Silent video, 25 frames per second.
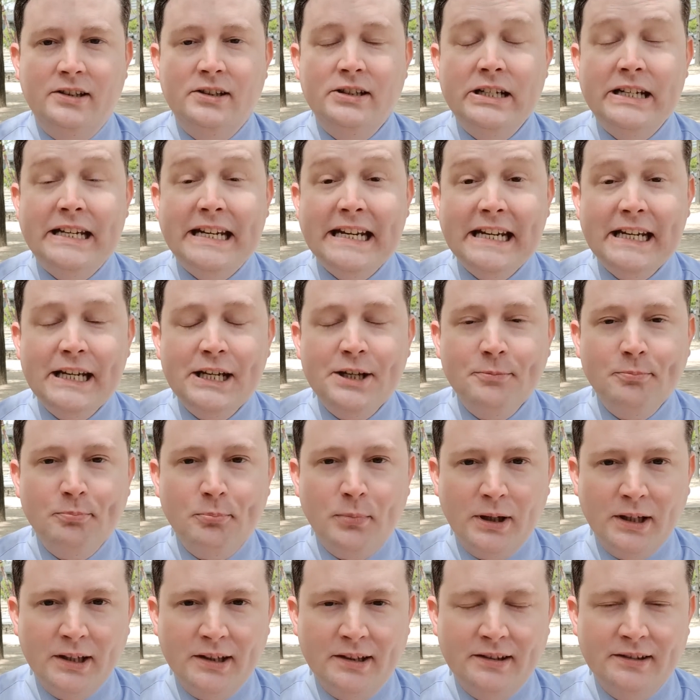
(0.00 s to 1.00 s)
Deem.
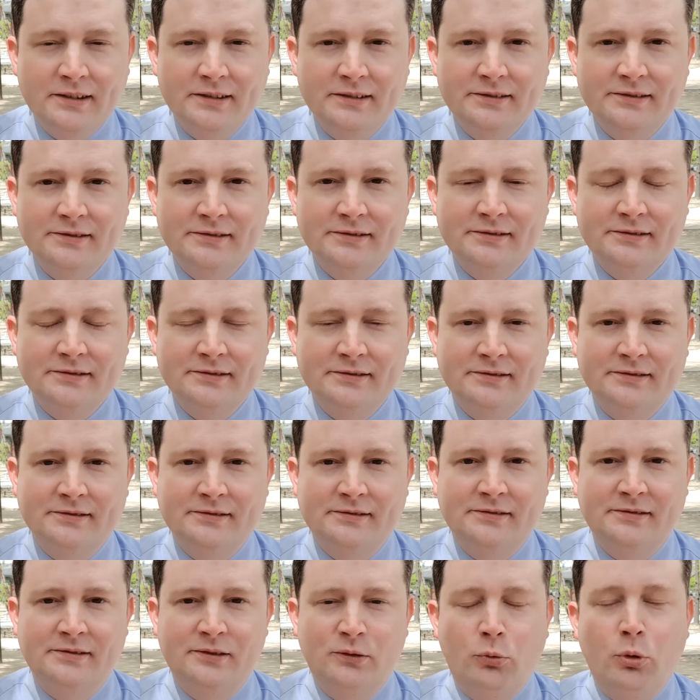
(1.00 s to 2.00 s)

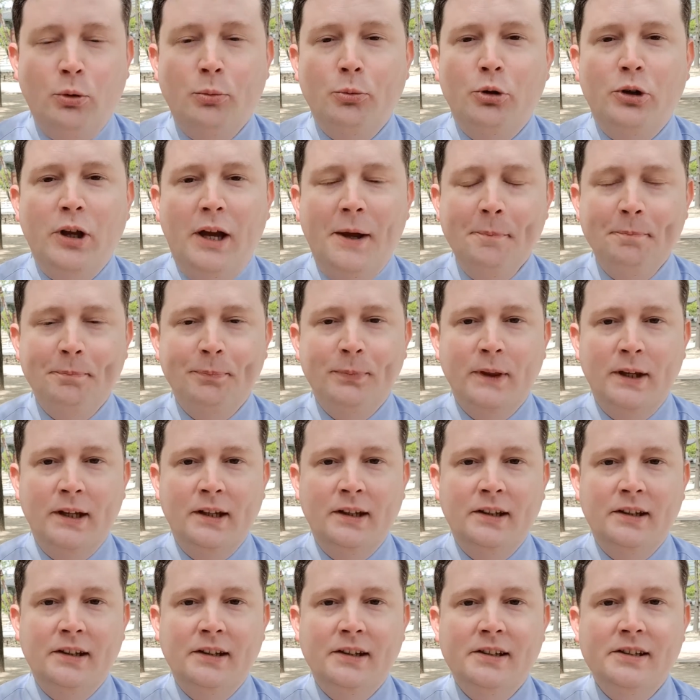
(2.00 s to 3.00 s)
One more time.
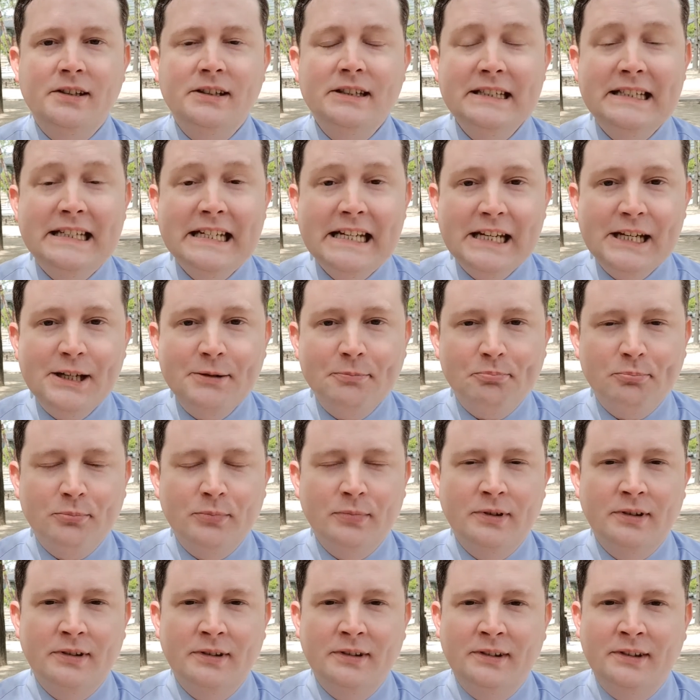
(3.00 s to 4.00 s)
Deem.
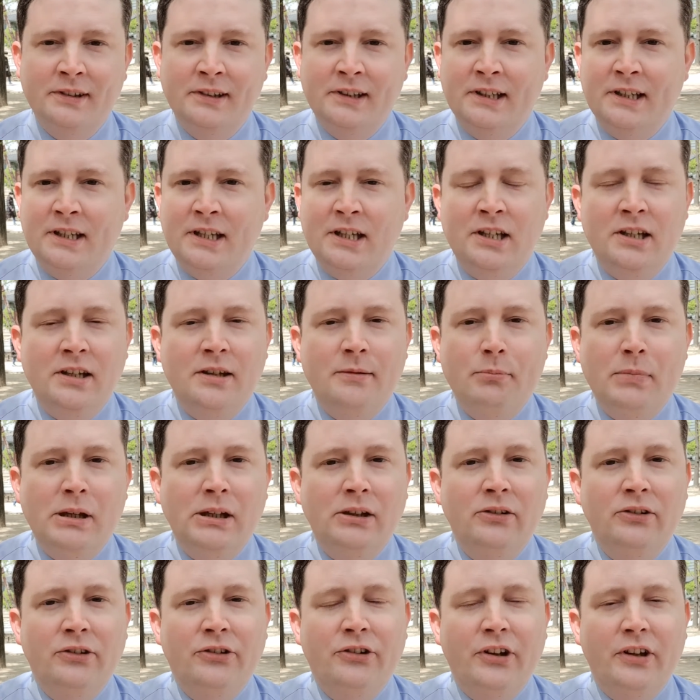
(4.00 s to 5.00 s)
It
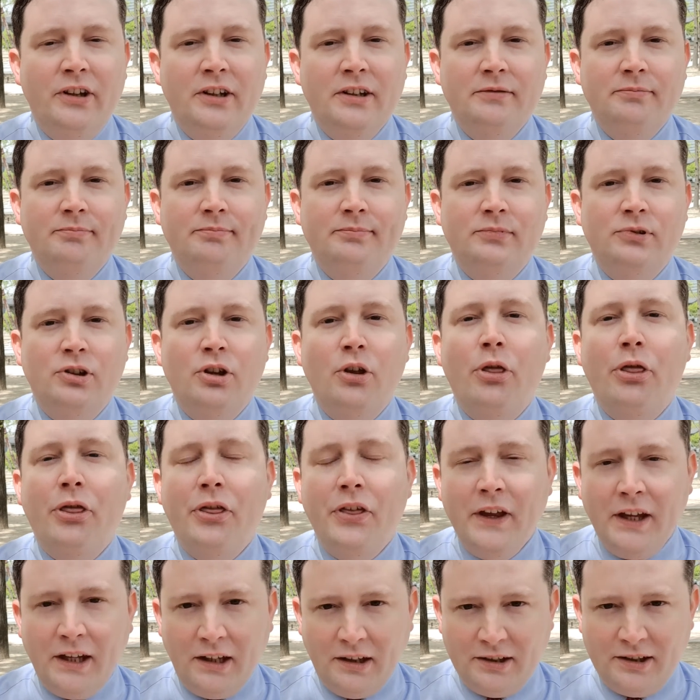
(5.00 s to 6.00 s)
means to
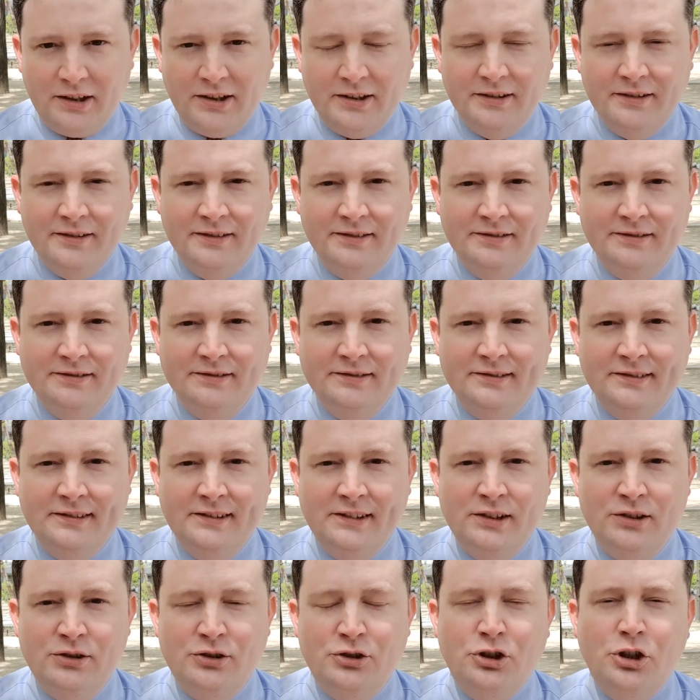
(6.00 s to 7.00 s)
think,
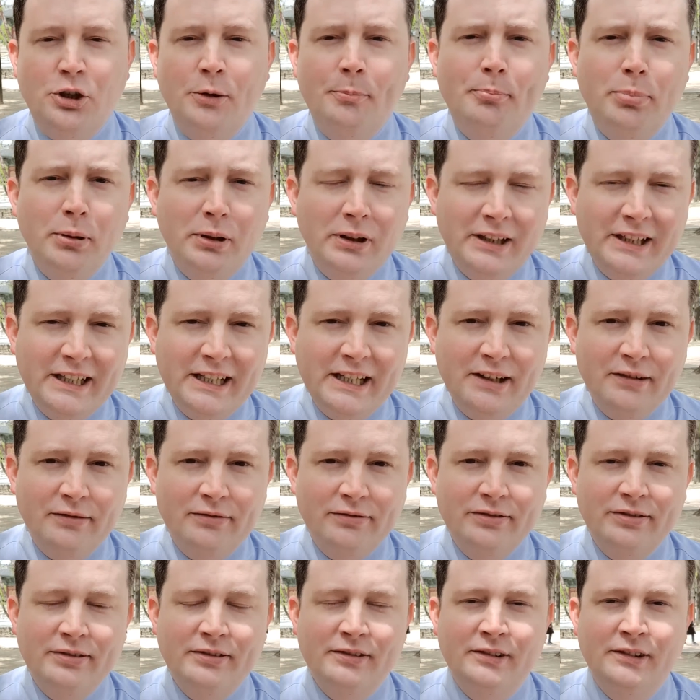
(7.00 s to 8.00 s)
to believe,
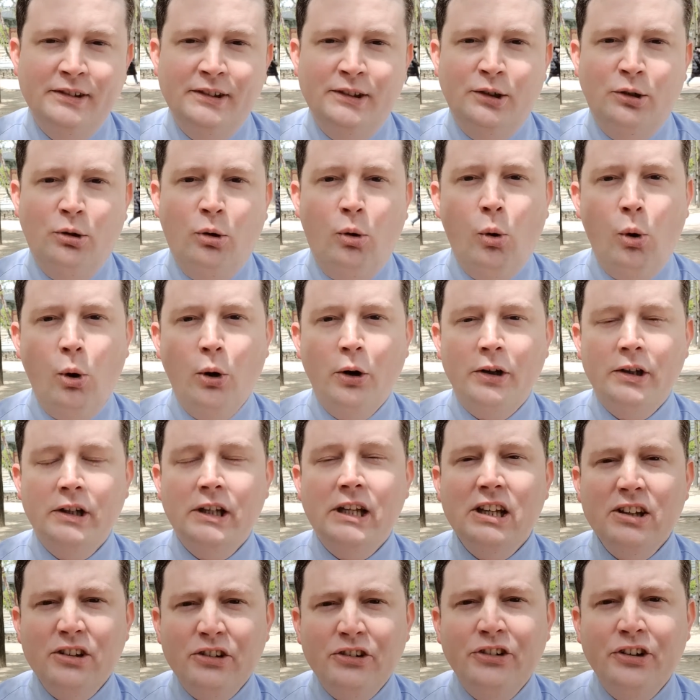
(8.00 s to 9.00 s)
or
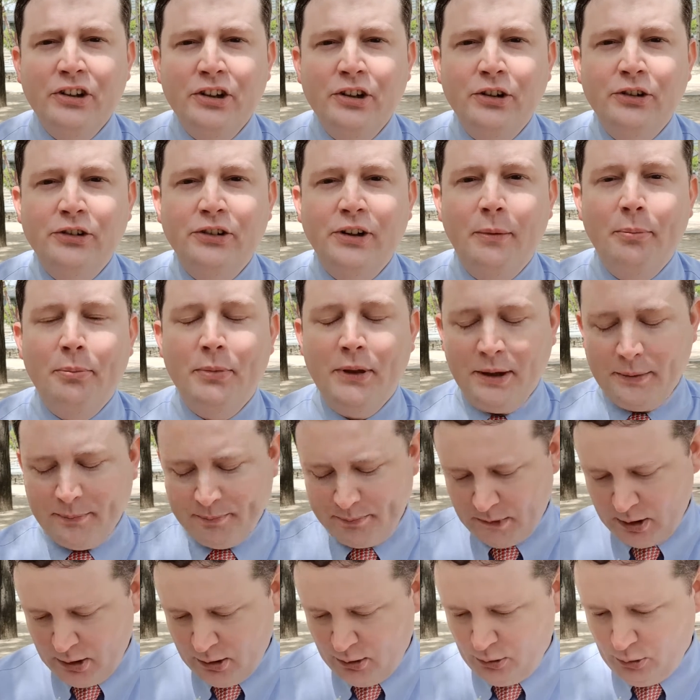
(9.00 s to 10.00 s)
consider something.
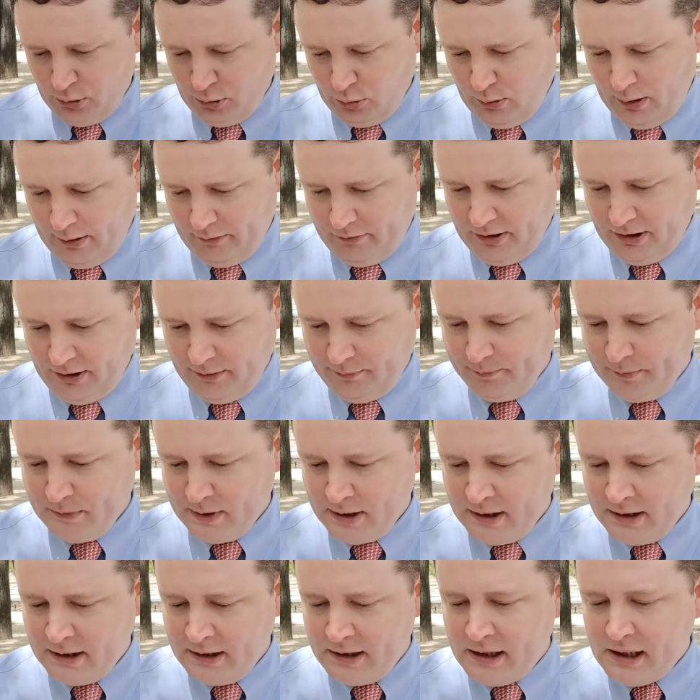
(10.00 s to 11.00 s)
What do I have here?
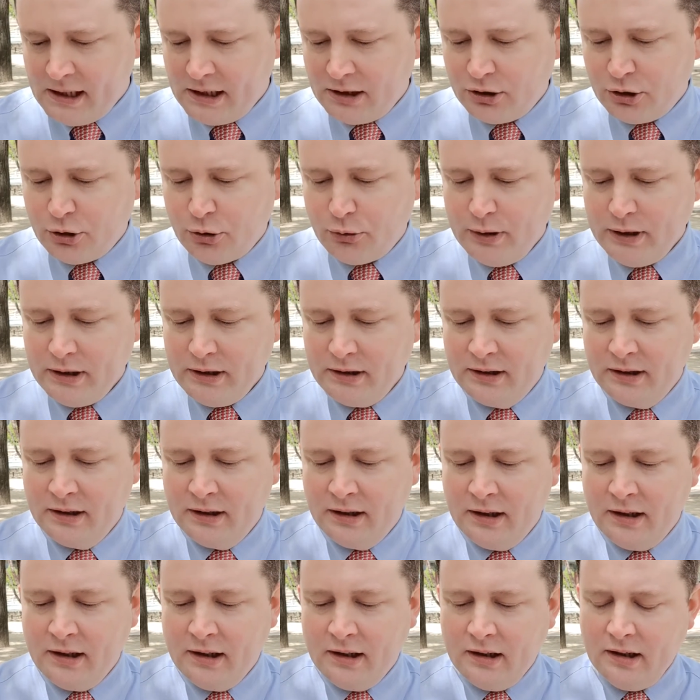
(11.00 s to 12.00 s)
In Korean,
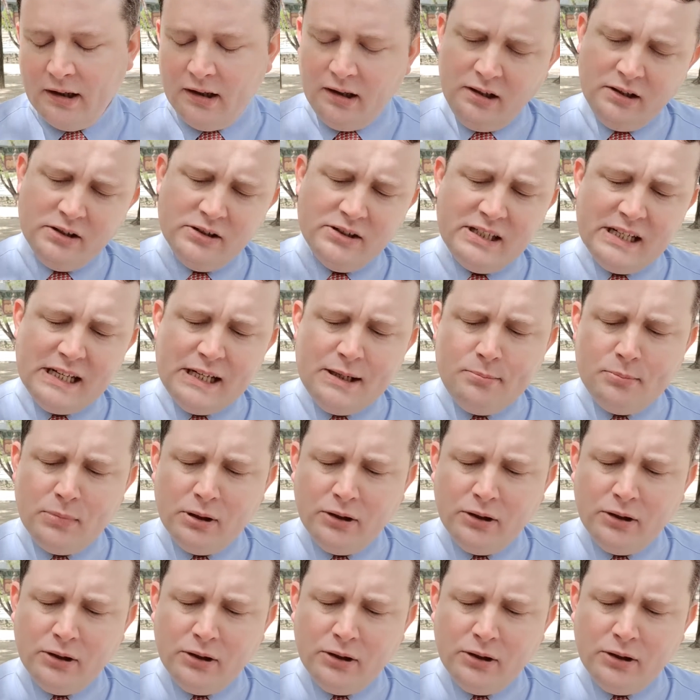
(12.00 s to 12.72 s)
deem